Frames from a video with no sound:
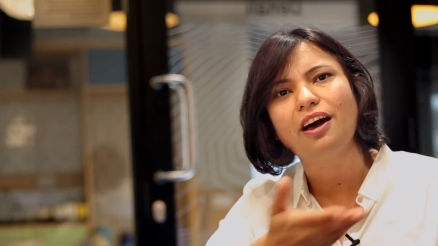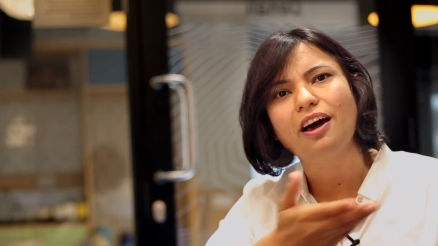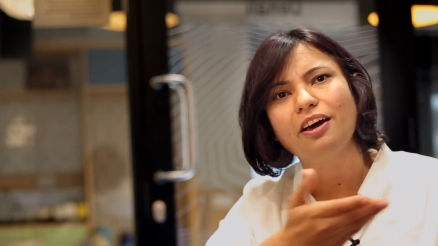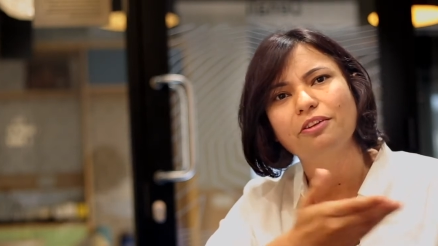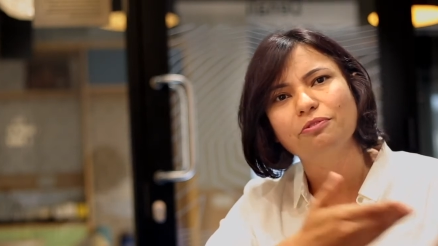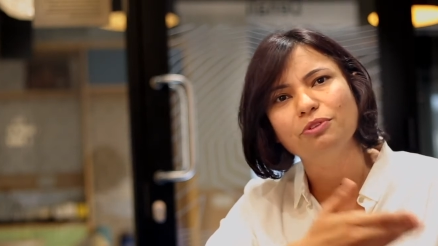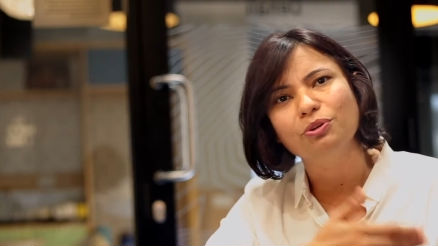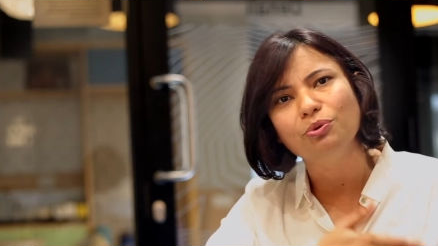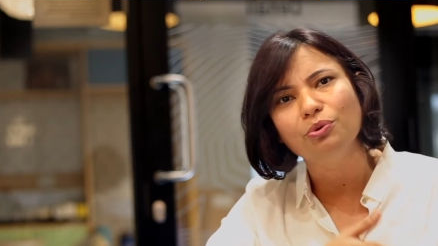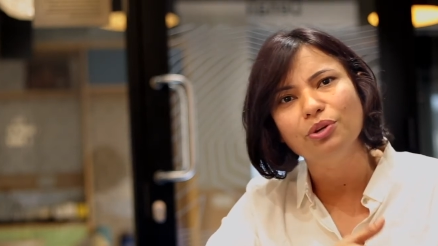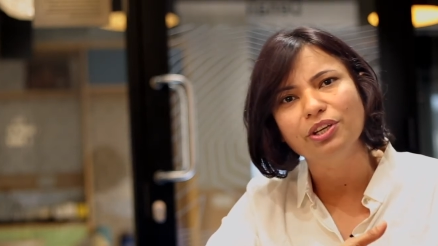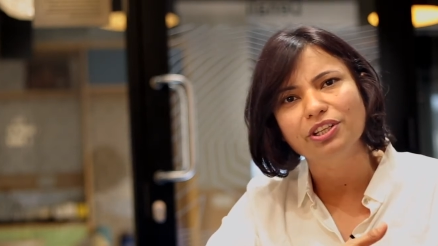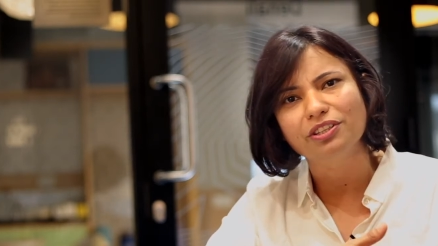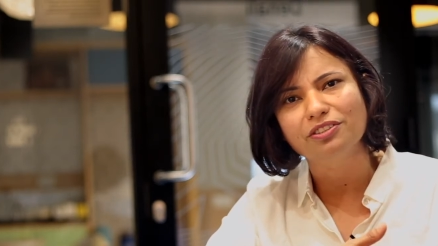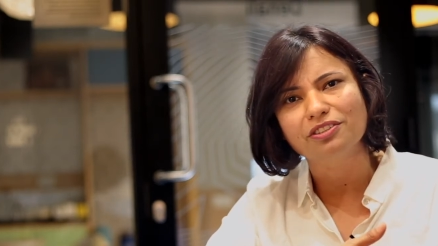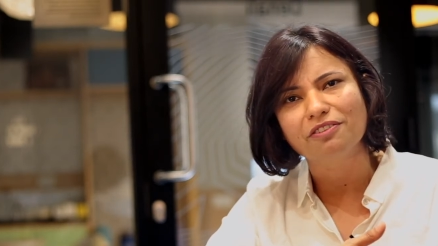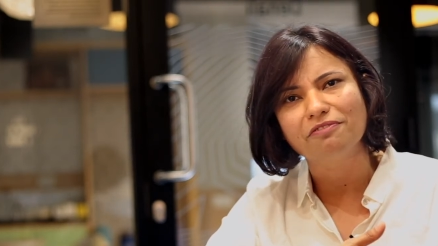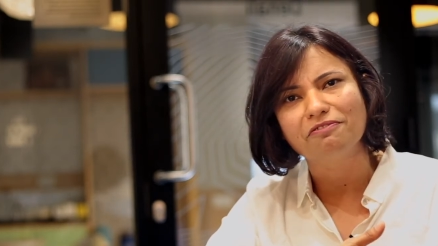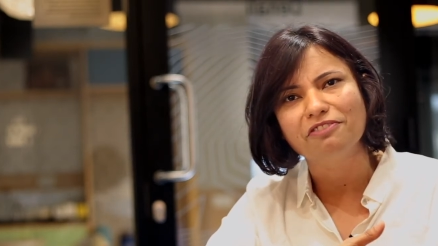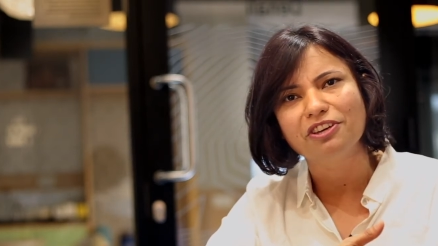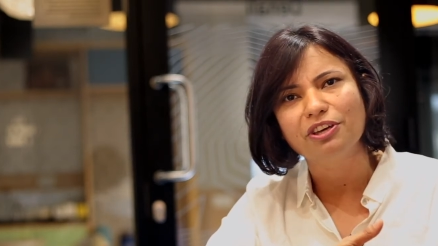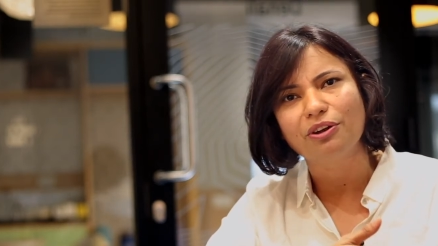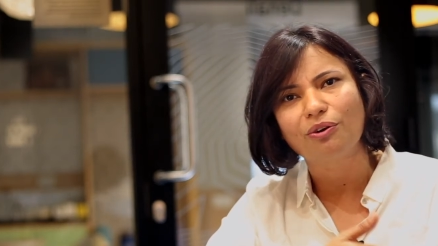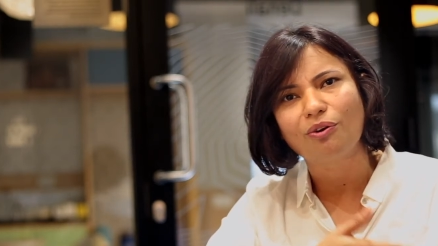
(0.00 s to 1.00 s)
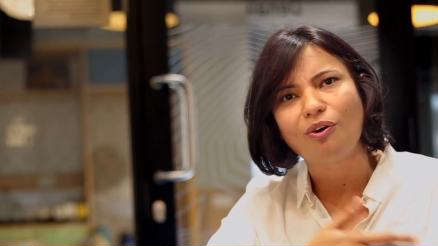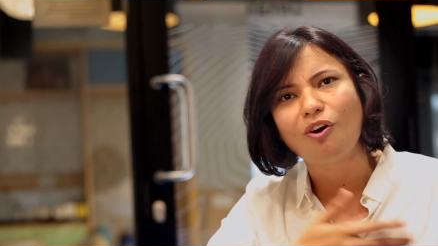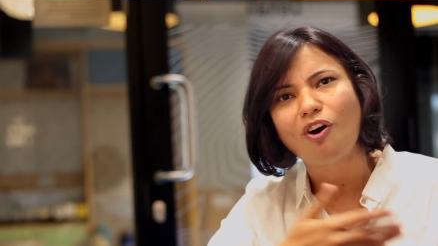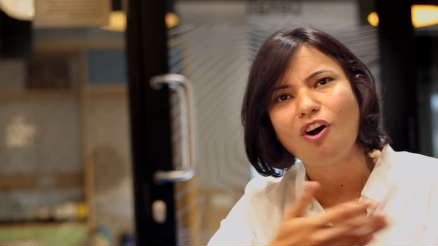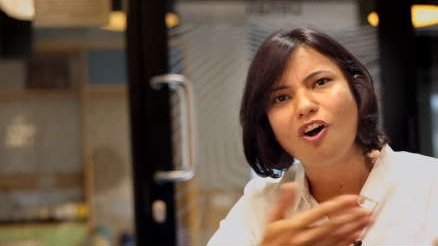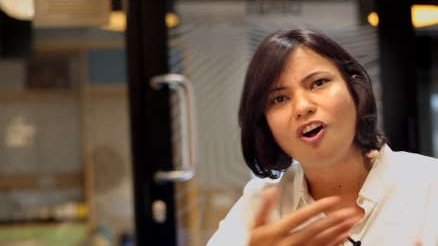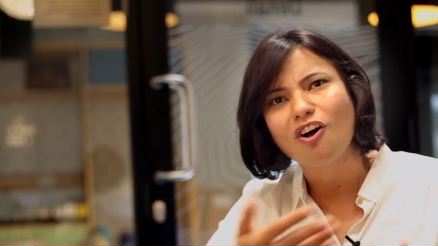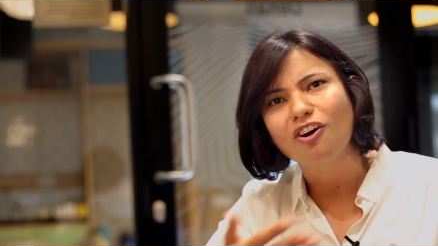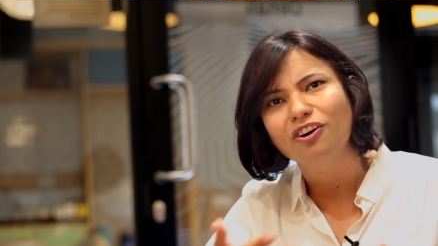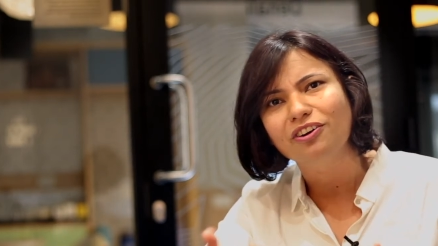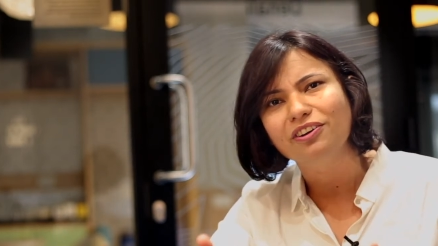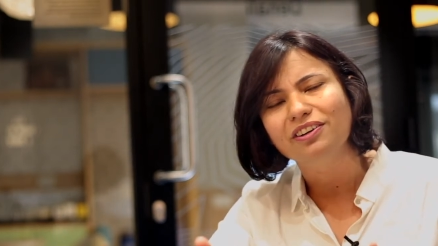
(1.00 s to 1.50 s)
Are we going somewhere
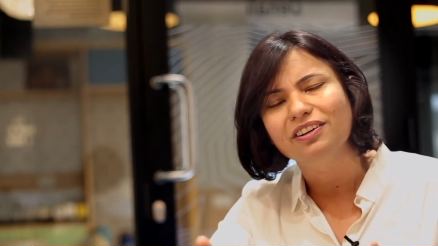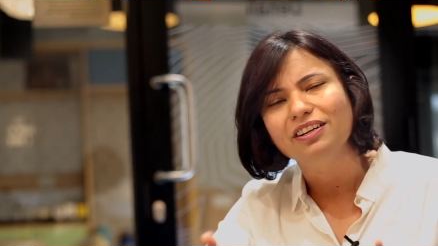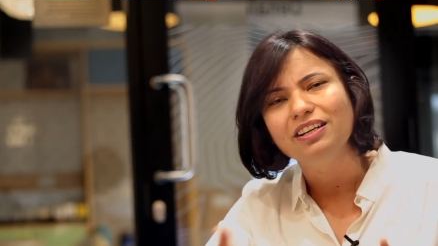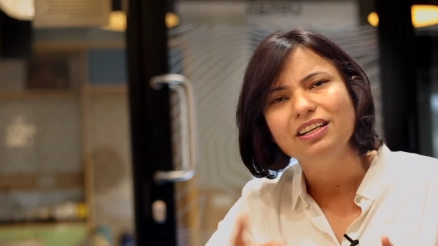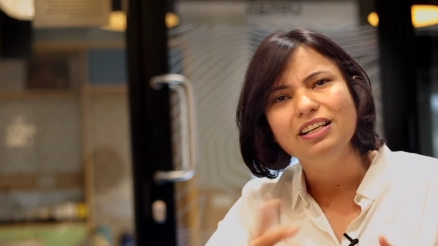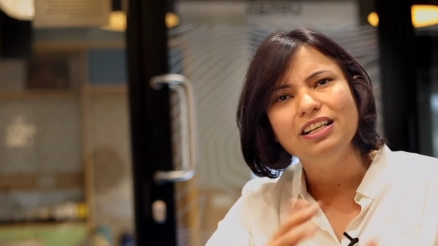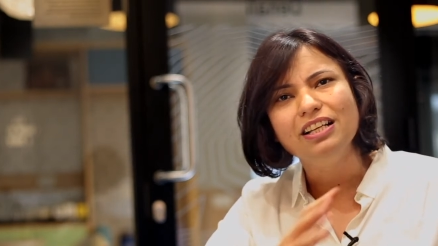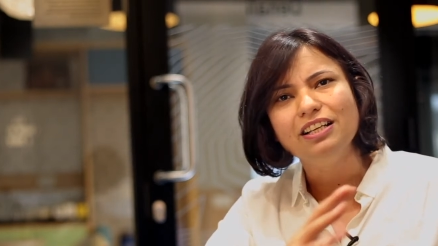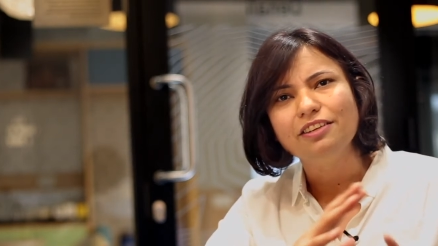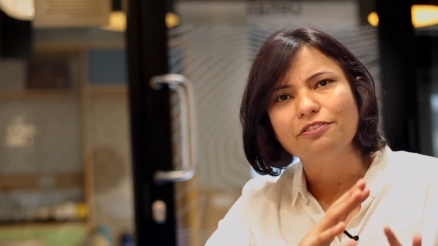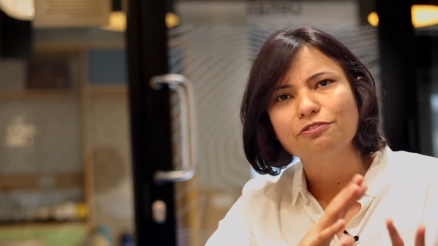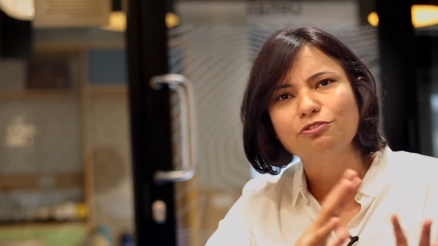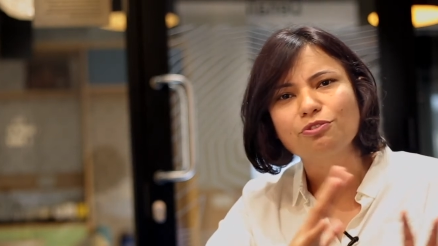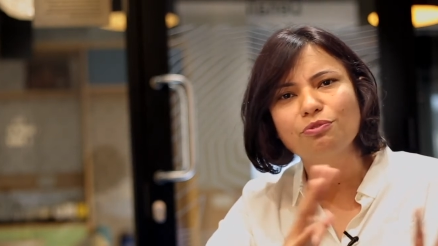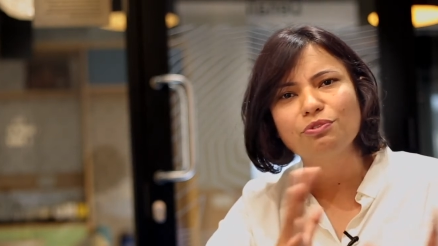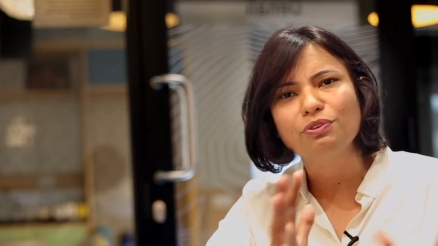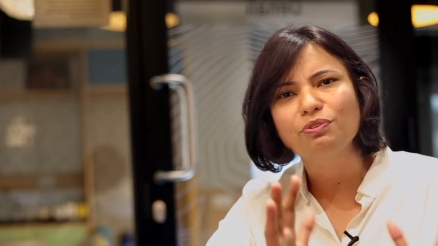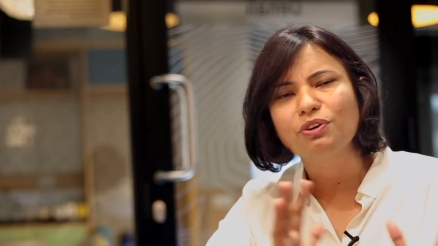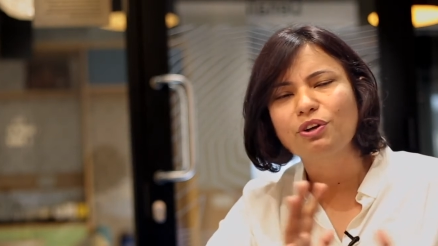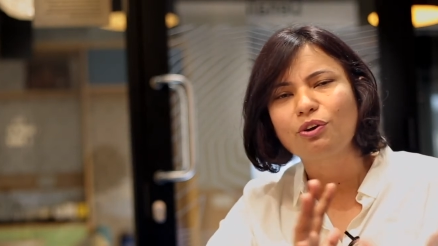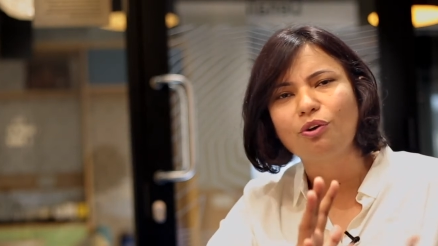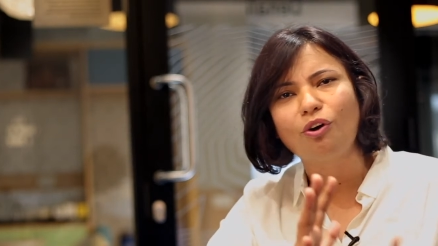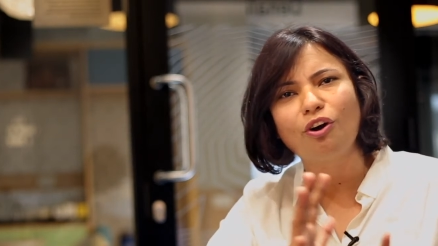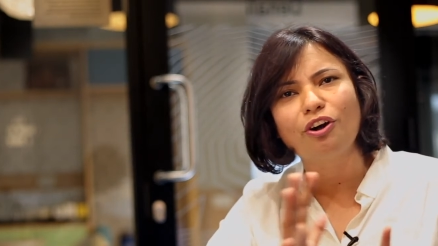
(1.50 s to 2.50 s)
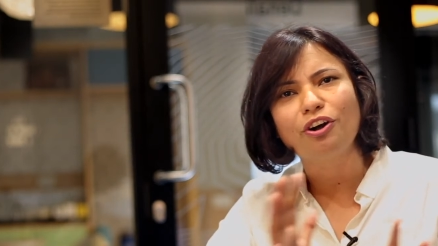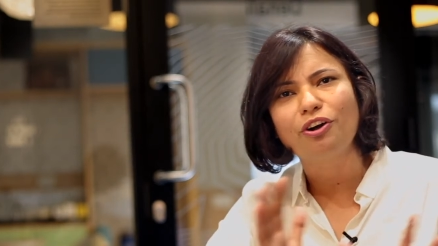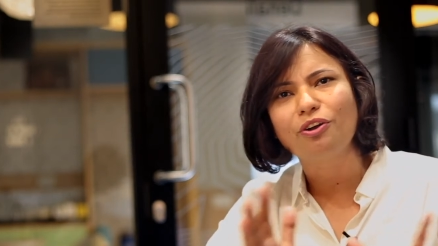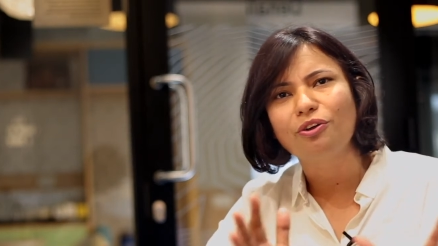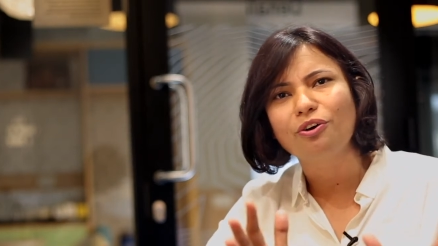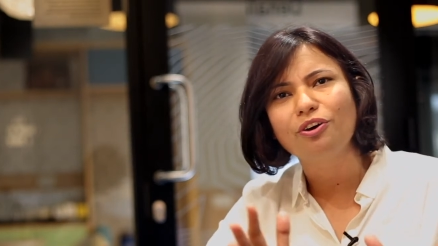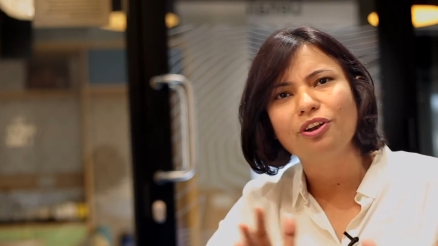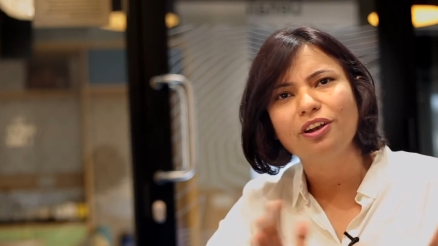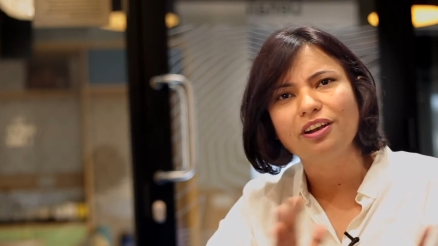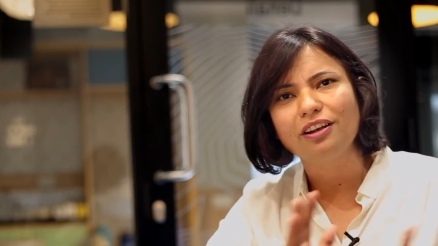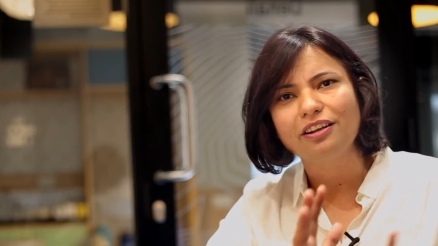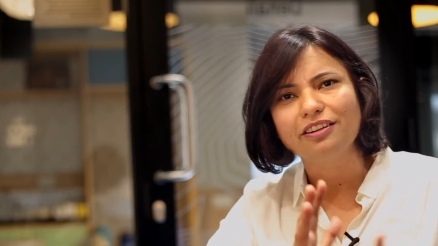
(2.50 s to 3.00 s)
wrong? So we were not at
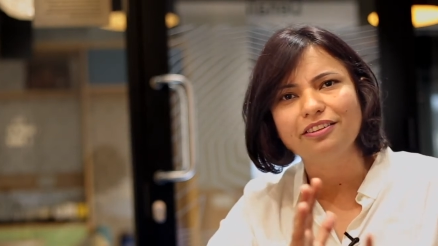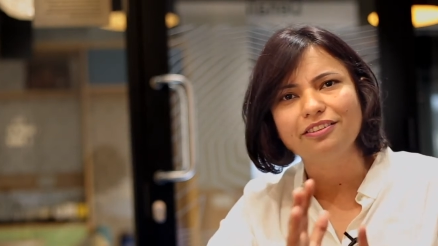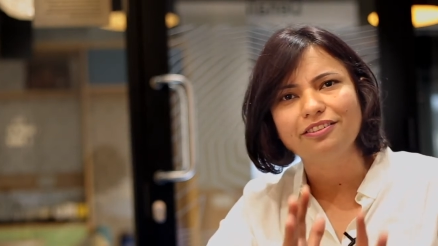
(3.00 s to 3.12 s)
all,